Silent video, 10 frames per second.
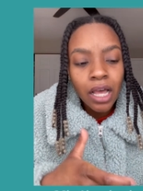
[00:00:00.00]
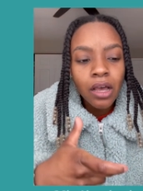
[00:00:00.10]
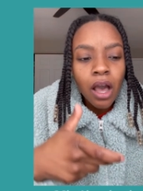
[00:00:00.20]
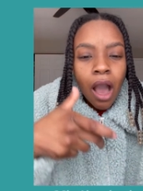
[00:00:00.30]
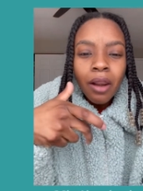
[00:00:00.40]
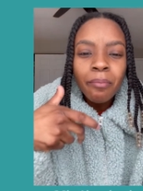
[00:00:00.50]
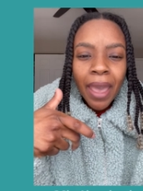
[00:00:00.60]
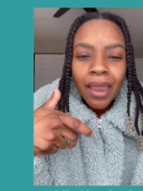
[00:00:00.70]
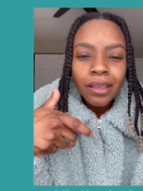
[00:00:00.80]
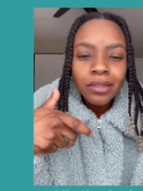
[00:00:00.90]
a
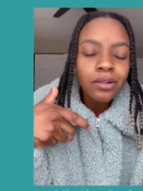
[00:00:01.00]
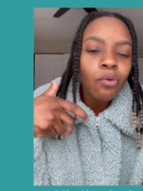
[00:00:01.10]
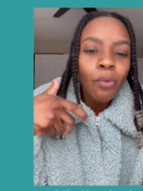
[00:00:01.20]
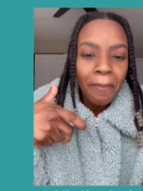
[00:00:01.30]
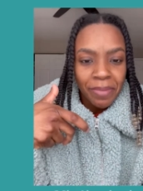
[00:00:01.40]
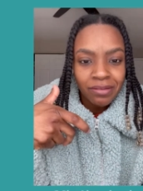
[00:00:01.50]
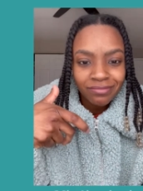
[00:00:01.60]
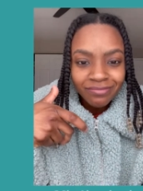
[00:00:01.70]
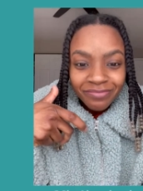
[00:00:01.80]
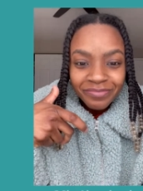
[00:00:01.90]
automatic weapon.
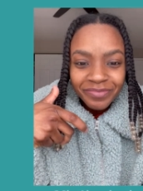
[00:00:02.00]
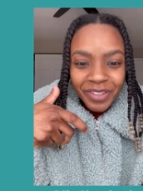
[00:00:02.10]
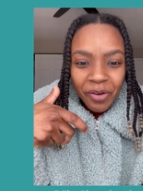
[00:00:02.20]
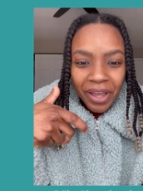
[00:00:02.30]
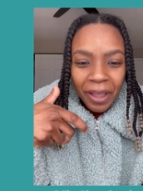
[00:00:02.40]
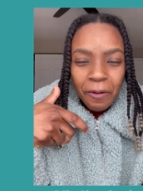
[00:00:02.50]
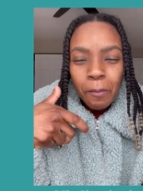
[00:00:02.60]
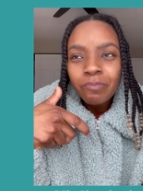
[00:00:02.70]
Okay.